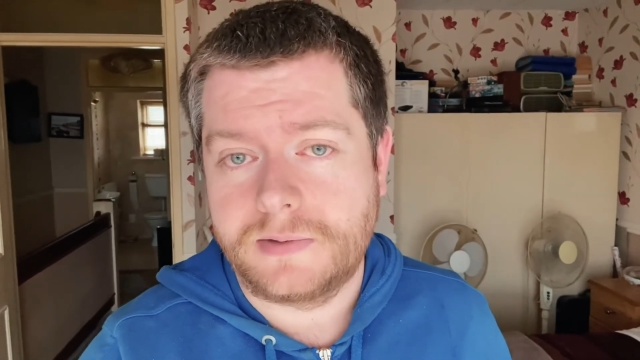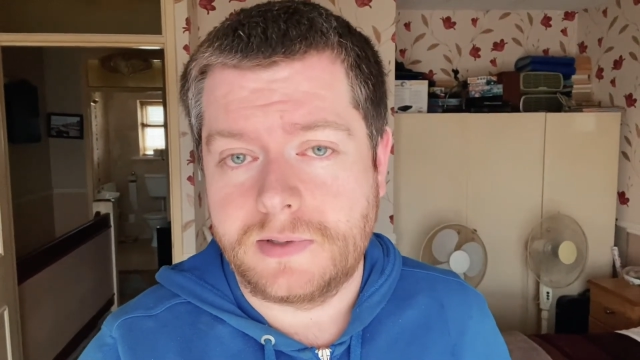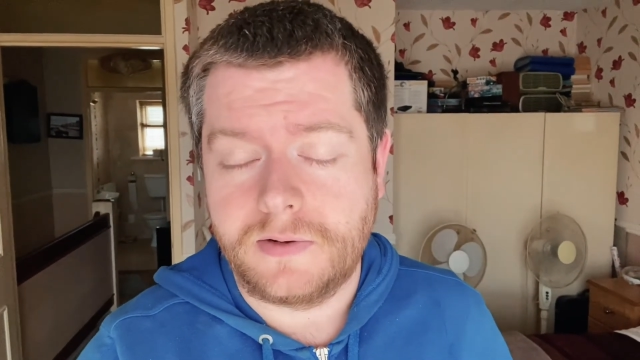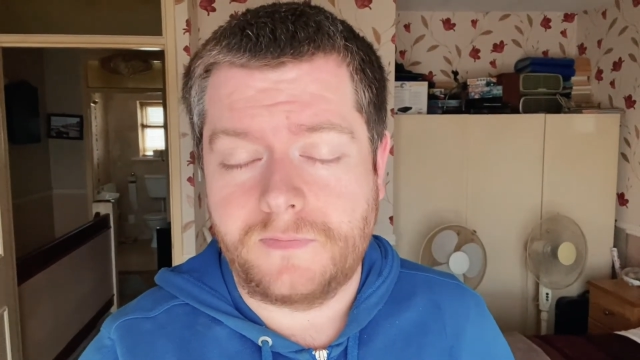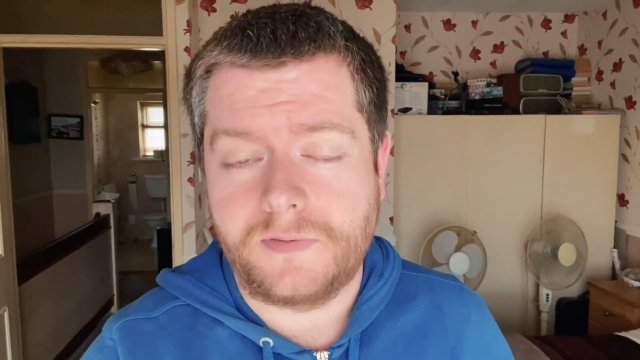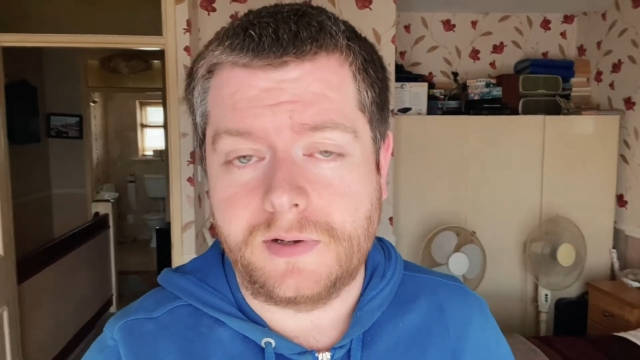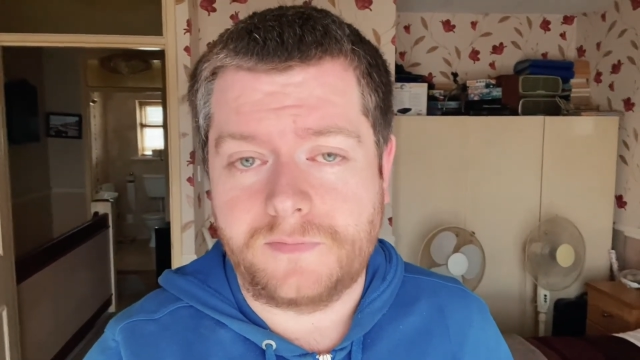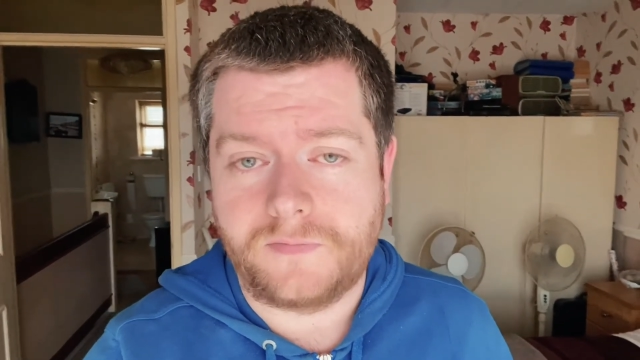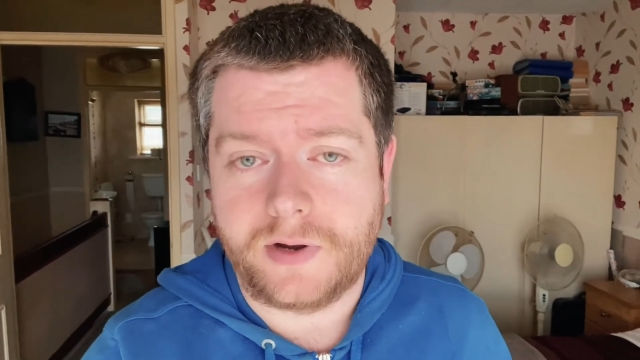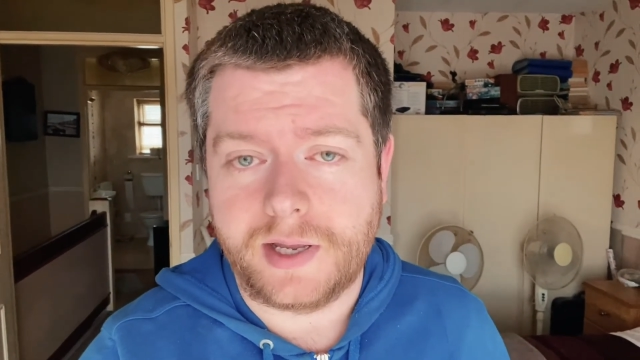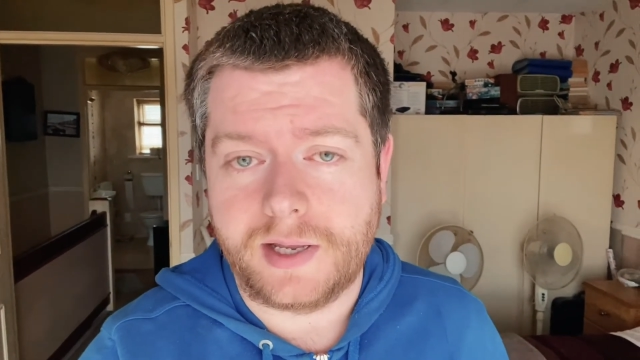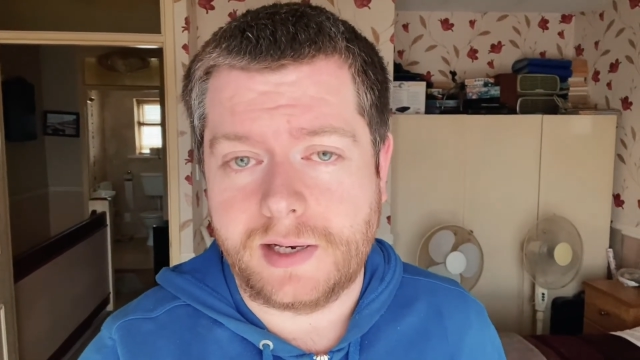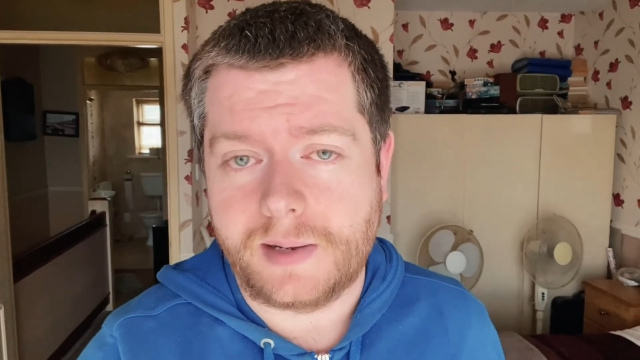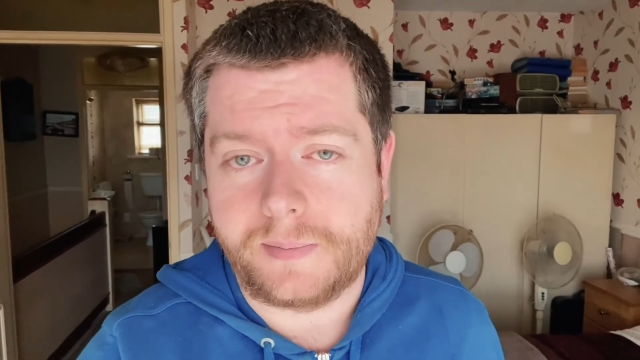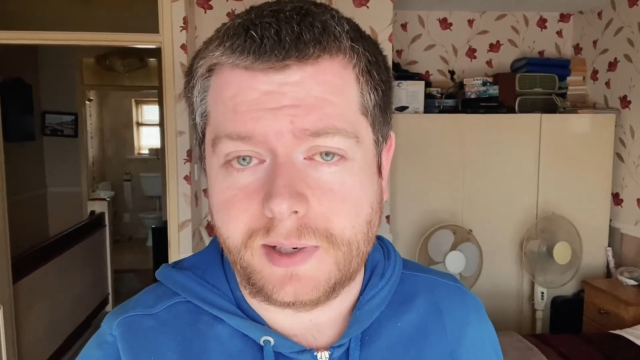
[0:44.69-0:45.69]
do feel
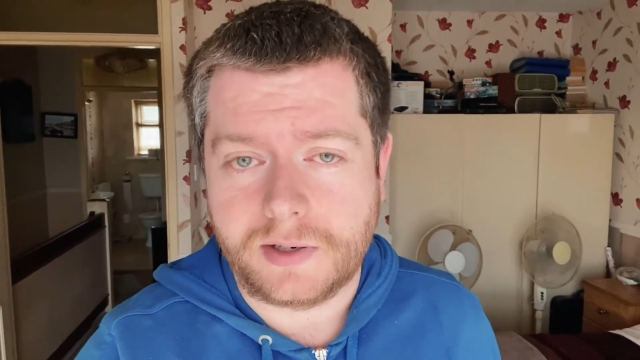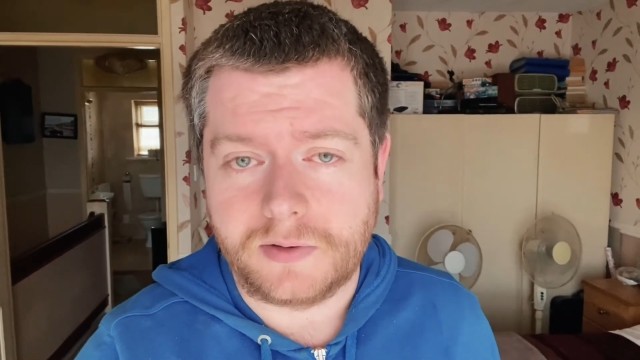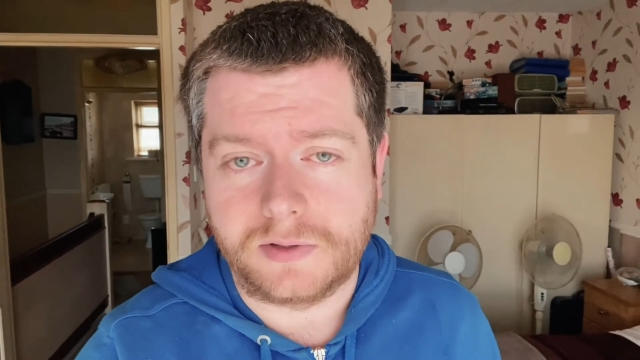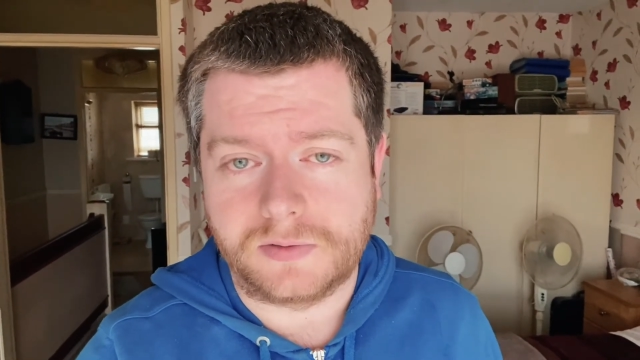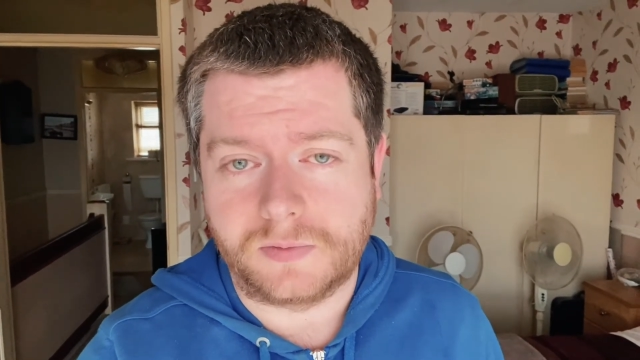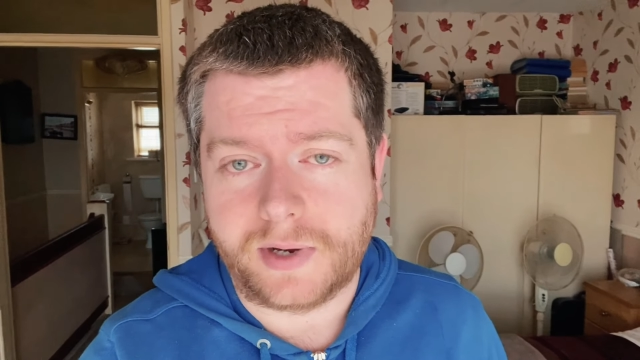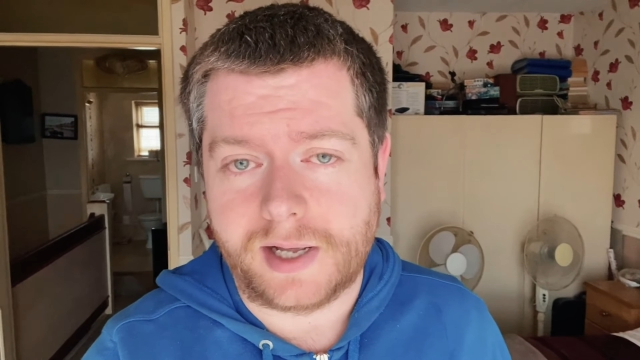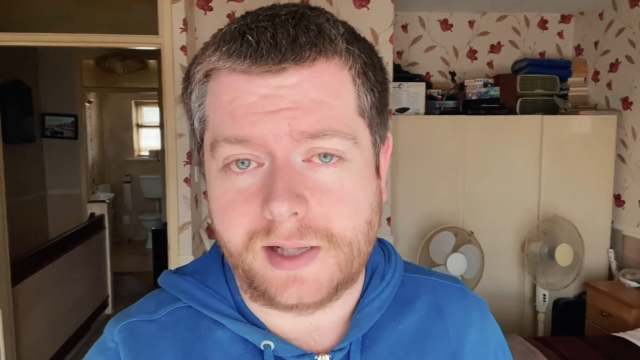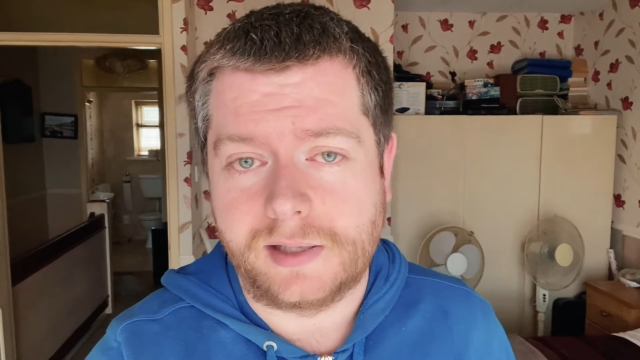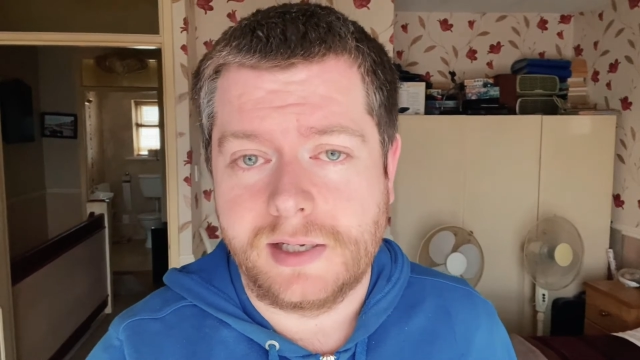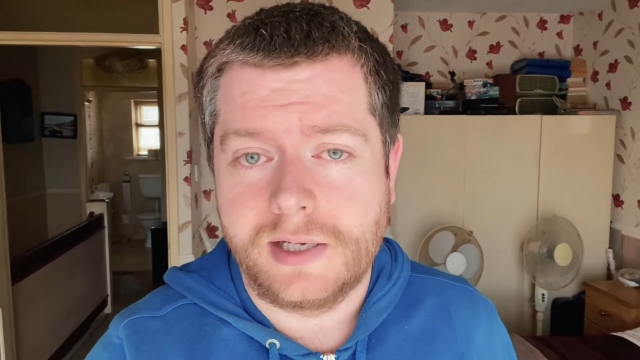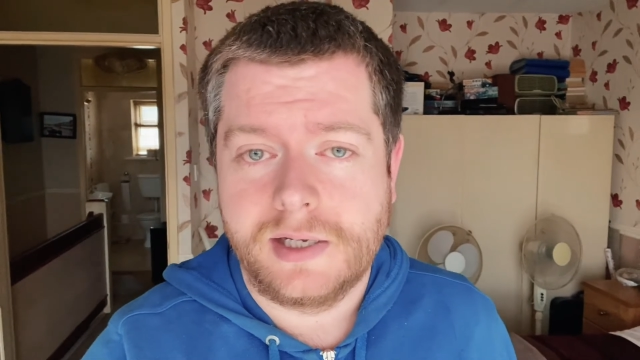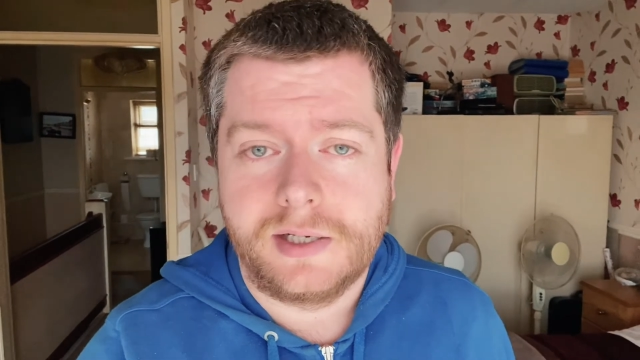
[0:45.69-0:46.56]
free, let me know as well.